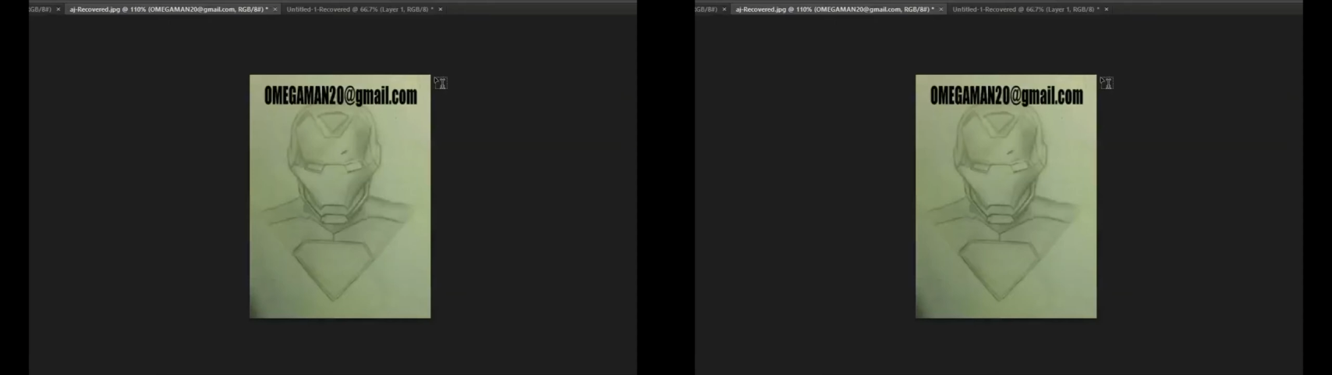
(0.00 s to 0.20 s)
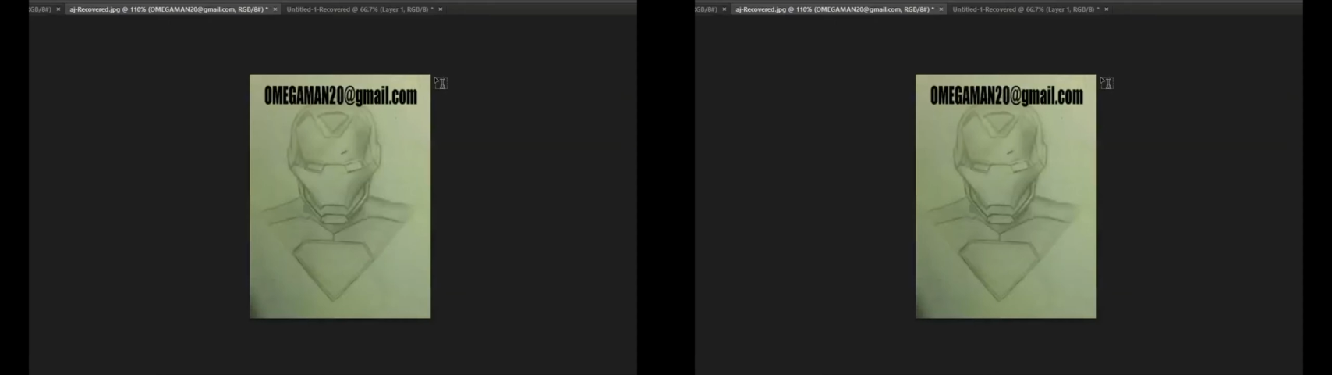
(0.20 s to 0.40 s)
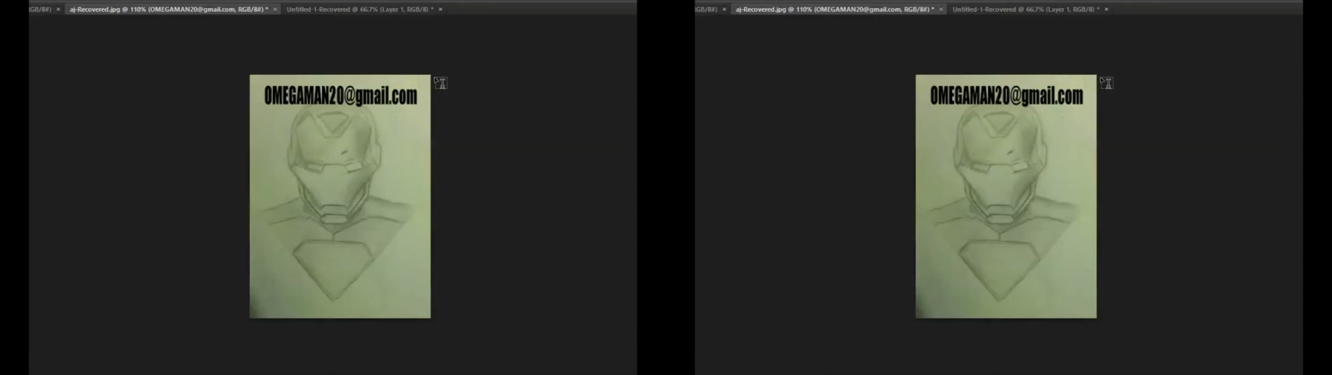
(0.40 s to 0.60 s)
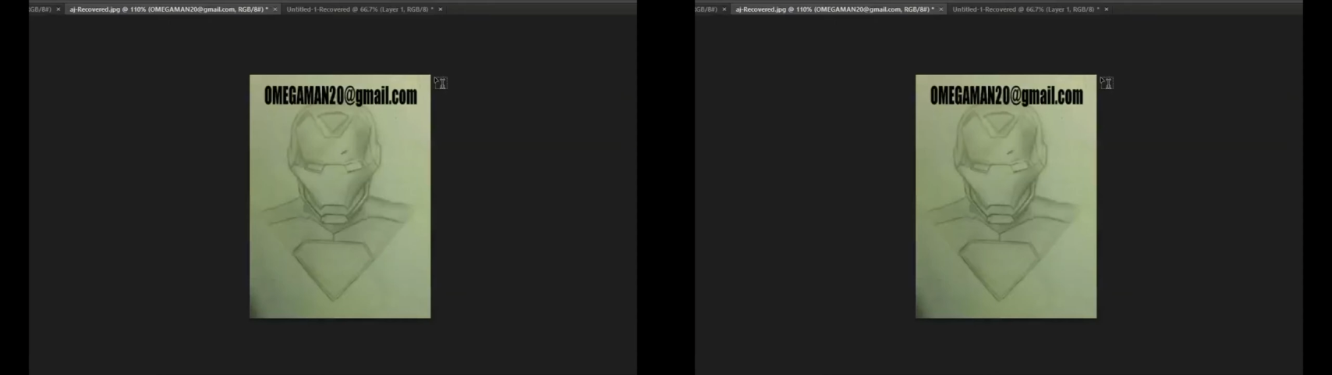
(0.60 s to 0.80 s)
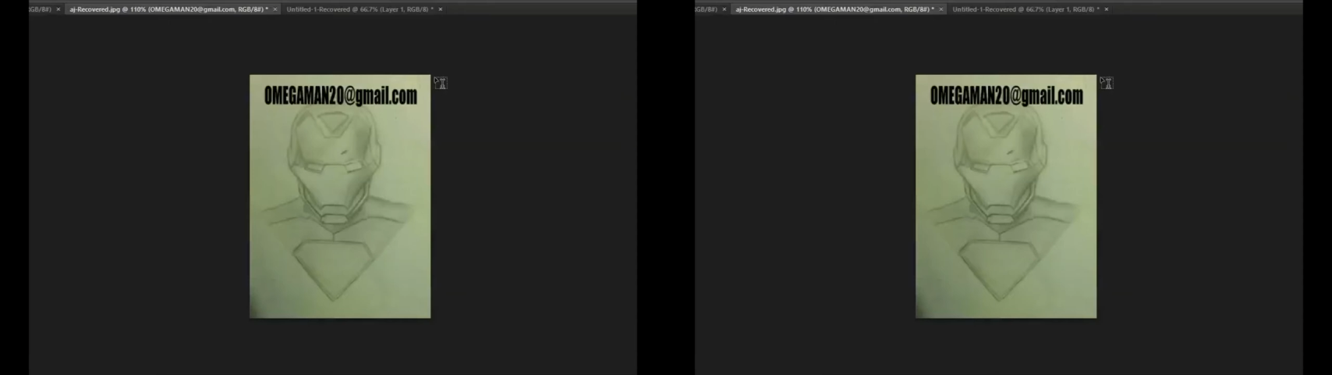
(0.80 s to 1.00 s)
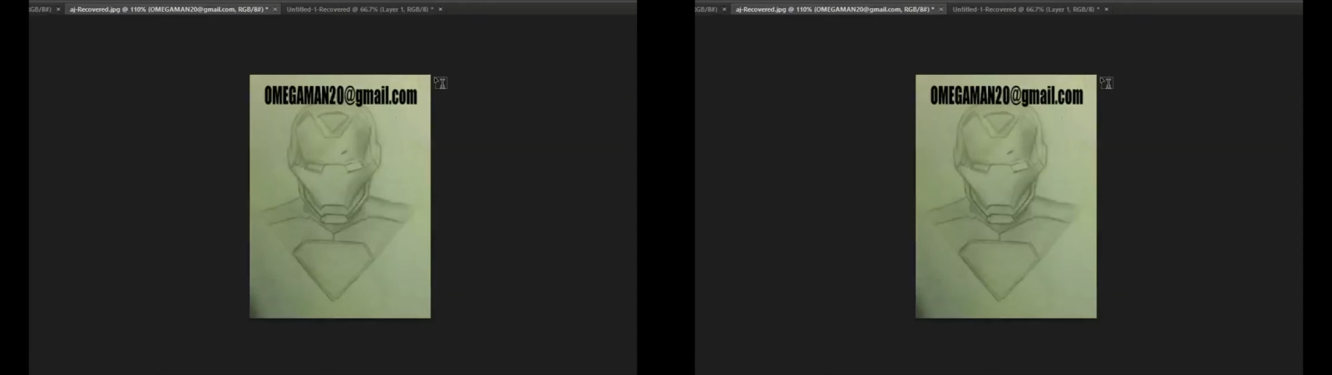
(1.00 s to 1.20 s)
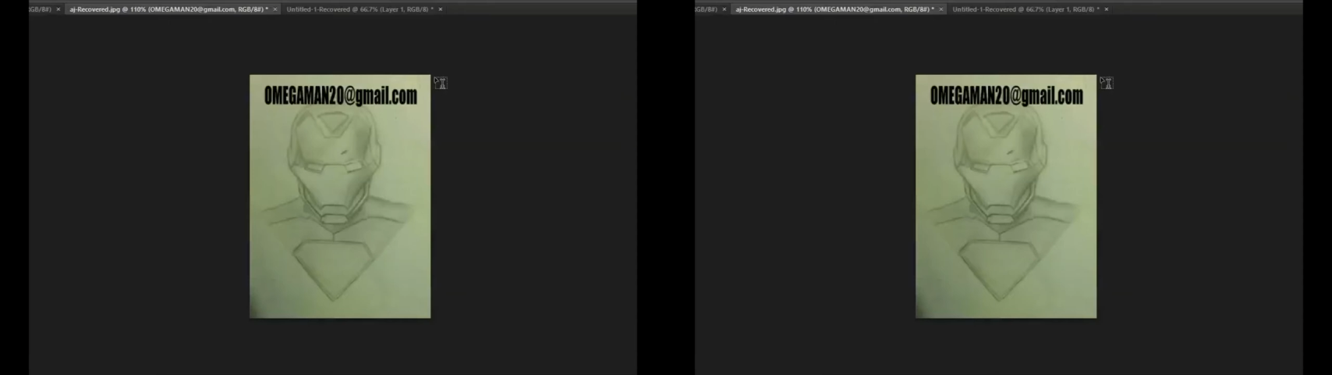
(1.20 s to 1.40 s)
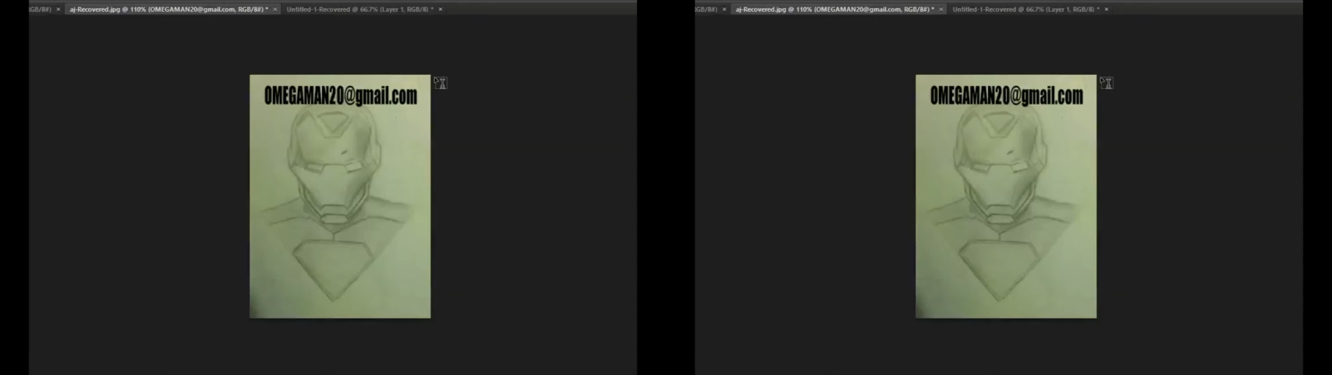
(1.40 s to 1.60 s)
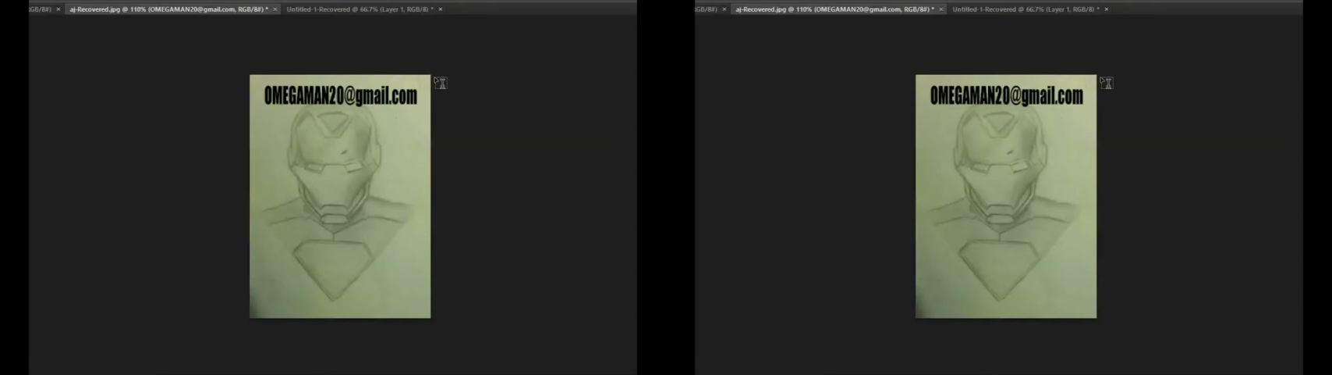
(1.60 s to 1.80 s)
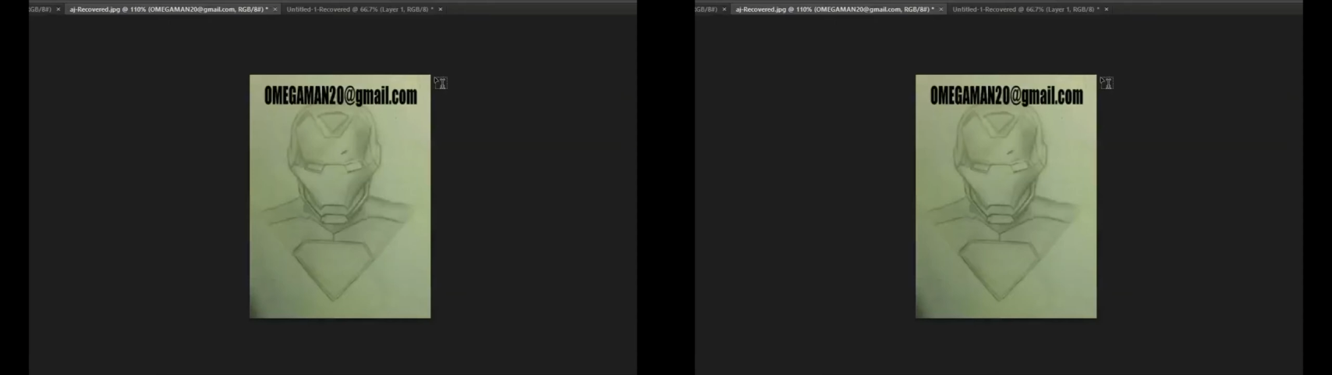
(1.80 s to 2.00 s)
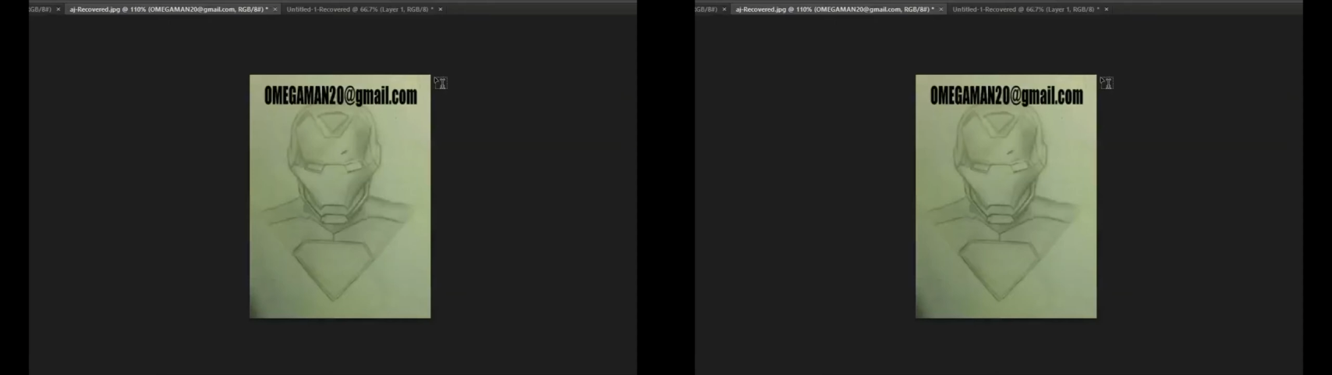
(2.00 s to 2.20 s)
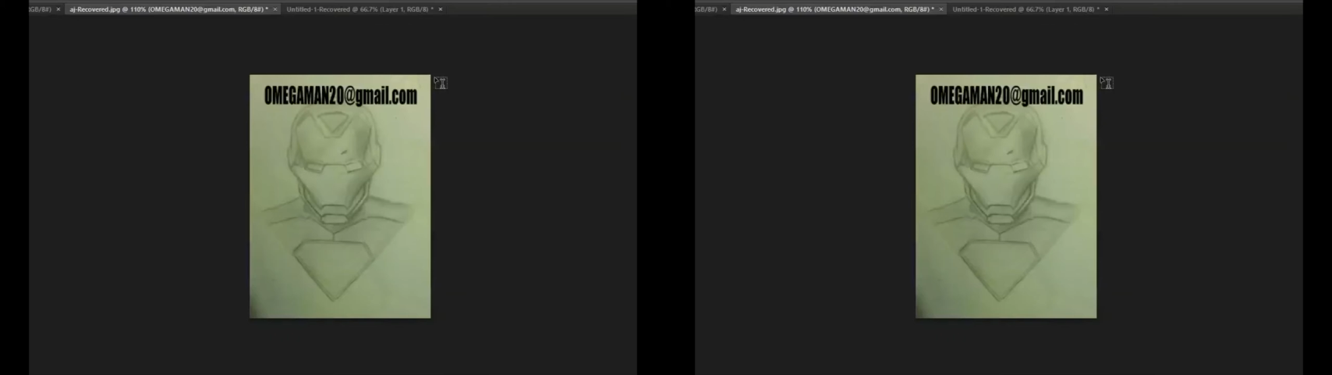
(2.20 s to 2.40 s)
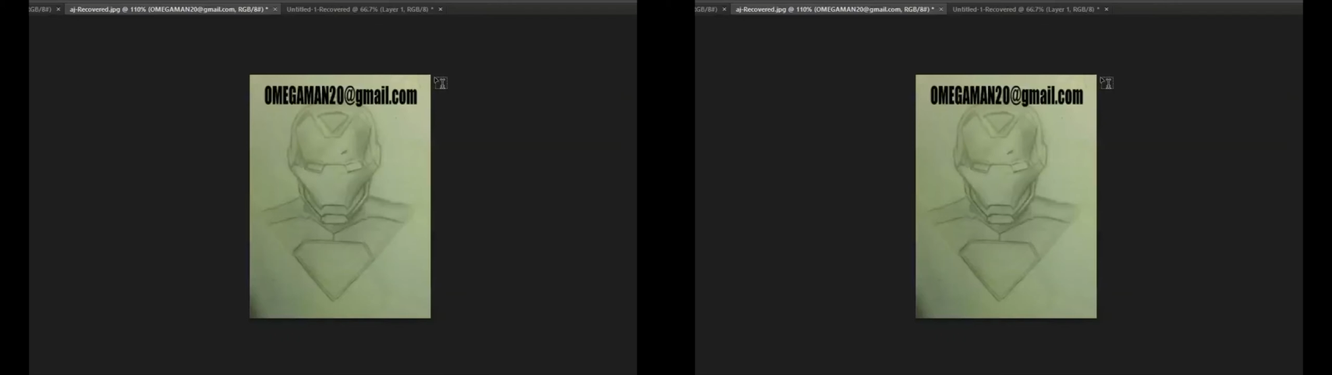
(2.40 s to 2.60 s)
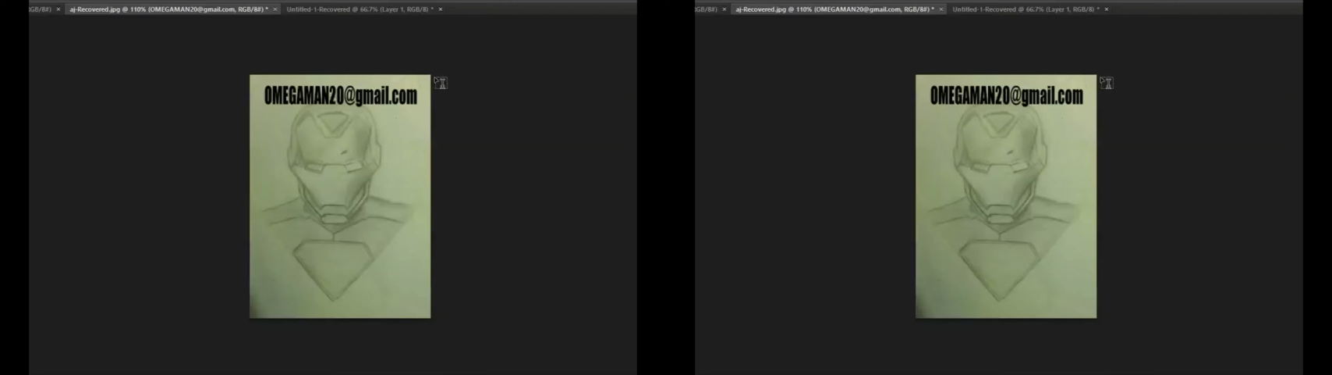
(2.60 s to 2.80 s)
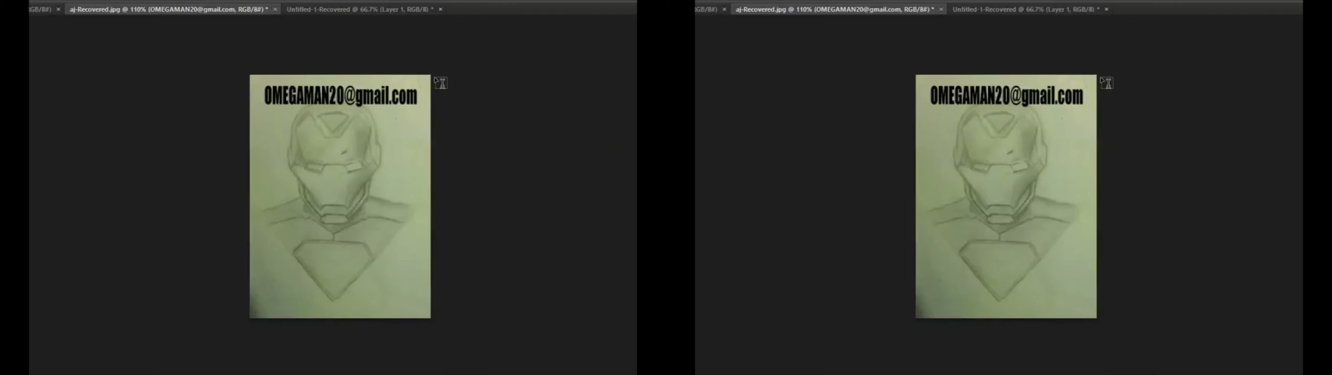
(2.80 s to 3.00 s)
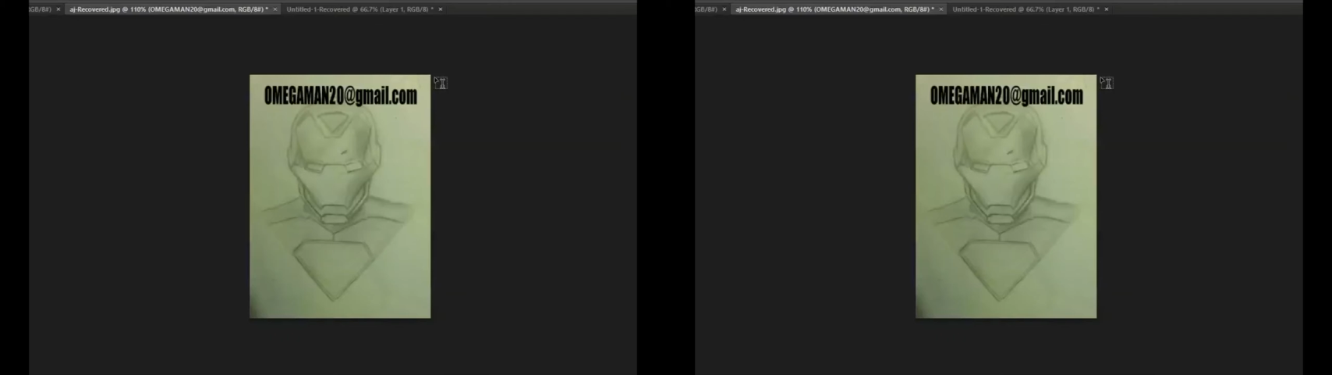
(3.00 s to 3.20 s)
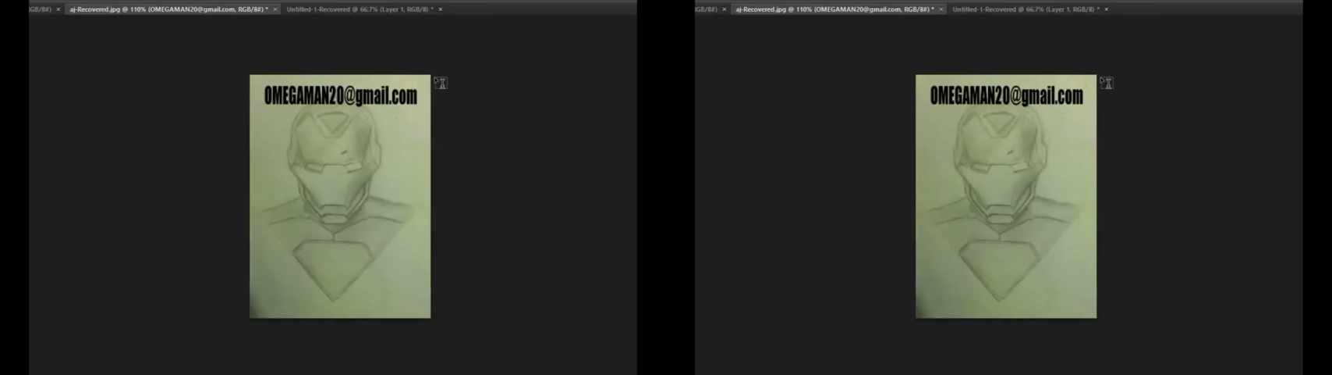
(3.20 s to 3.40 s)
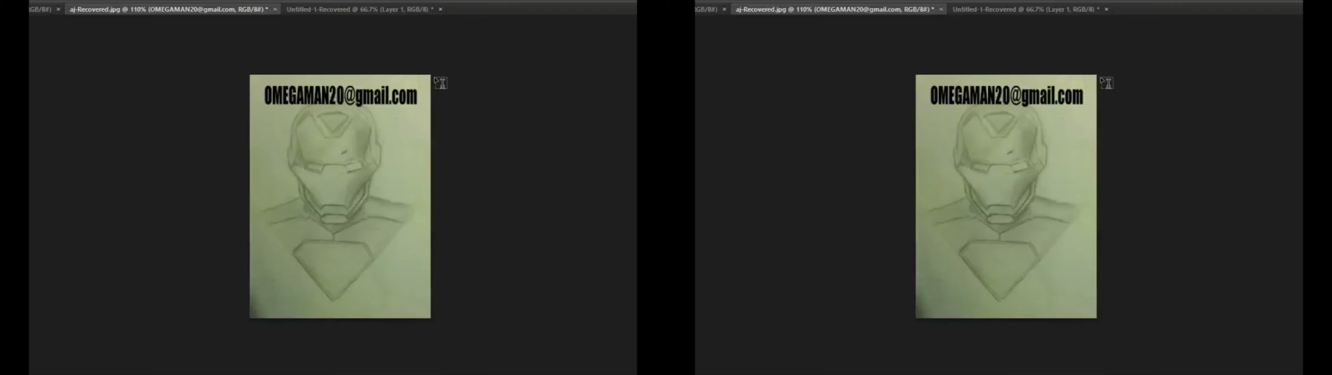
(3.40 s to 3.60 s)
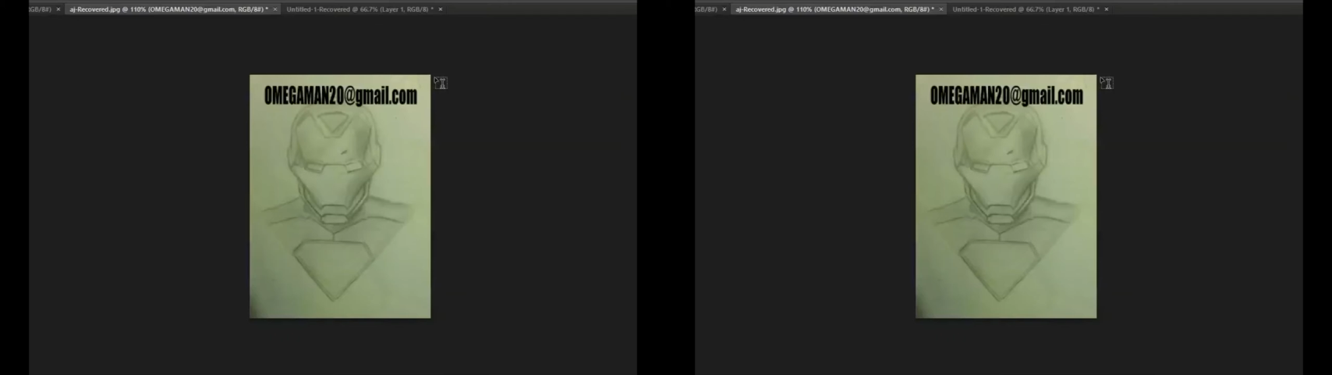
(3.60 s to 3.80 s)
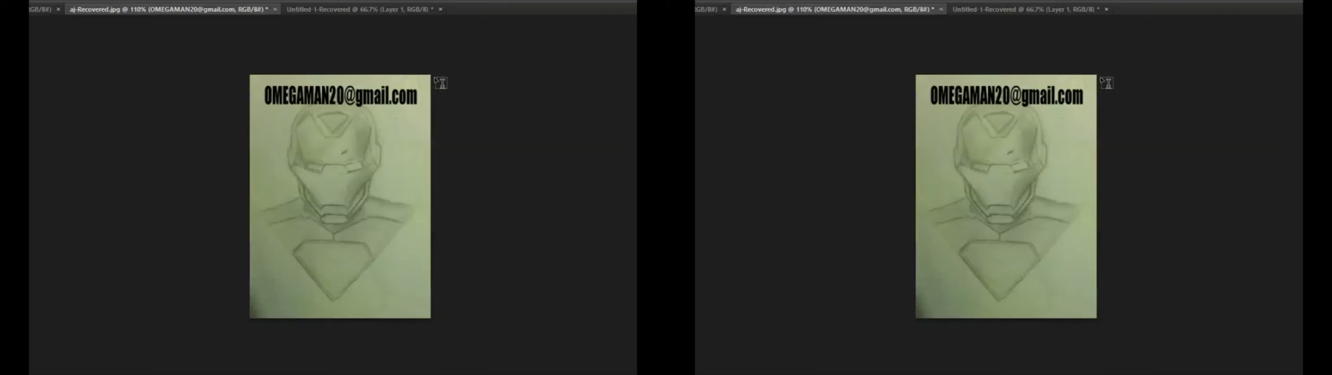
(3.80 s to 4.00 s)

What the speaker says: No face is visible, so there are no lips to read.